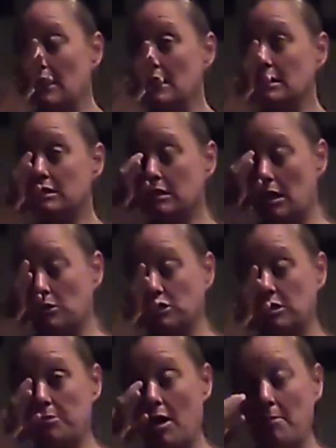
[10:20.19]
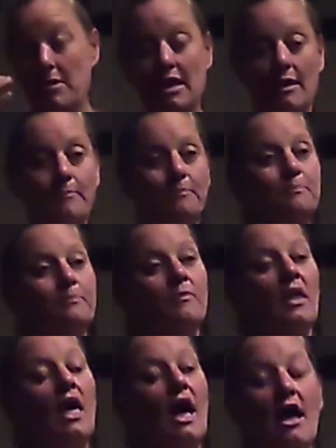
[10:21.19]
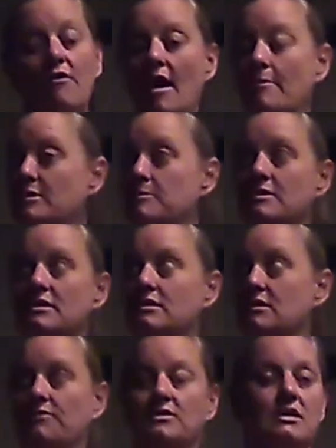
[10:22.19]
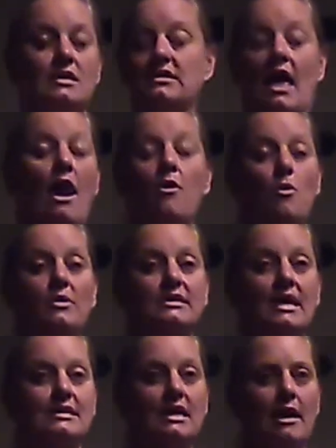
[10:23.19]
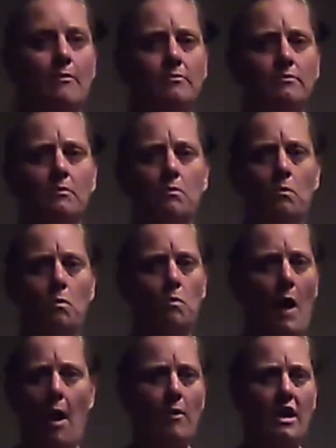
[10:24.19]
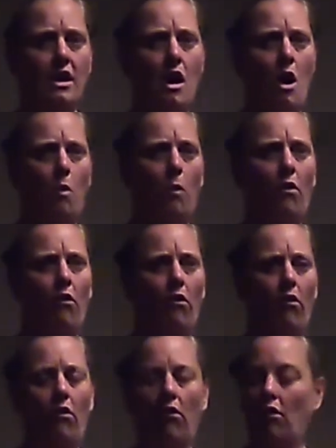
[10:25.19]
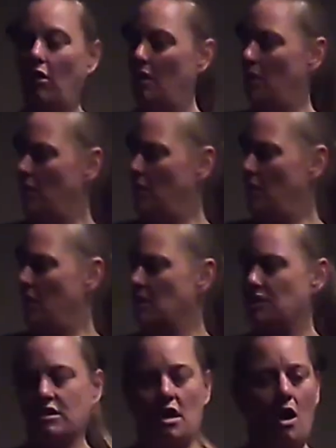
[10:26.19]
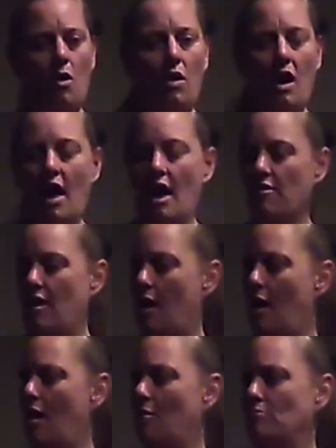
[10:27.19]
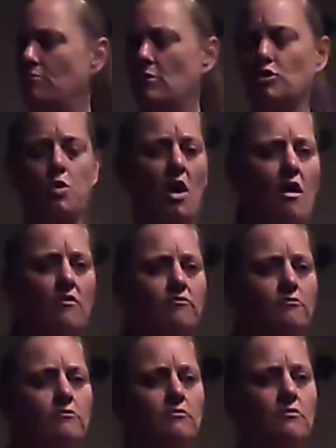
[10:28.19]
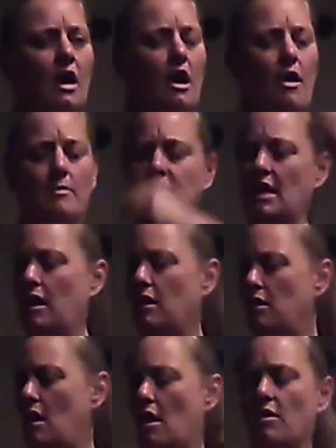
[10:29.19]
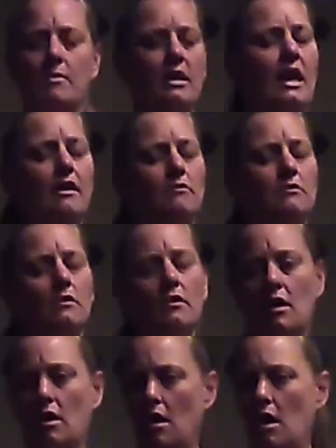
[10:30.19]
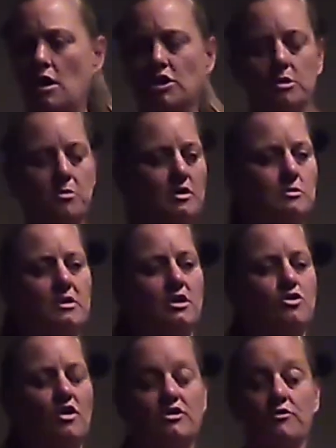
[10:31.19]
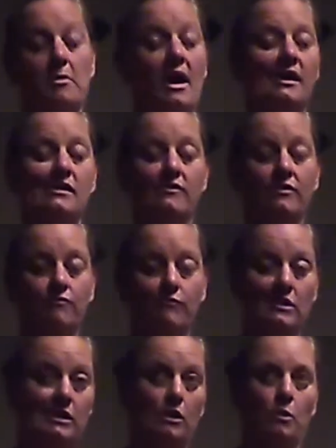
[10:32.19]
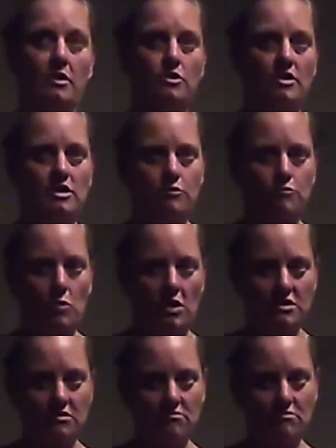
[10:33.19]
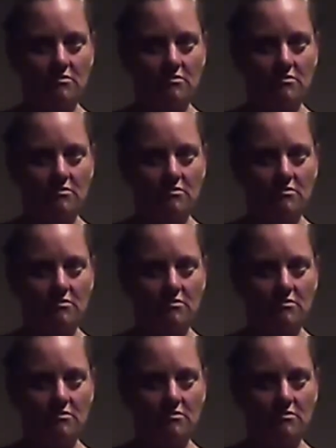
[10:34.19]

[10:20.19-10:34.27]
So she brought me in. I grabbed some different sizes. I don't know what size I am. How would I know? So I grabbed 12. I grabbed 10. I grabbed an 8. She brings me to the dressing room. I didn't really know what the dressing room was.